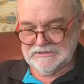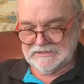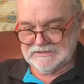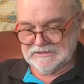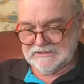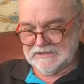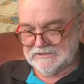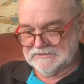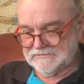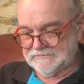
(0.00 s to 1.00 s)
That's a
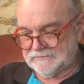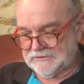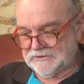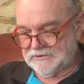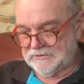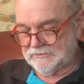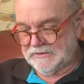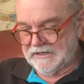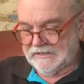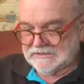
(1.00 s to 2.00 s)
case of what you'd call
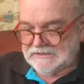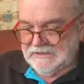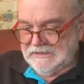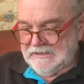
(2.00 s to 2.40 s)
reality.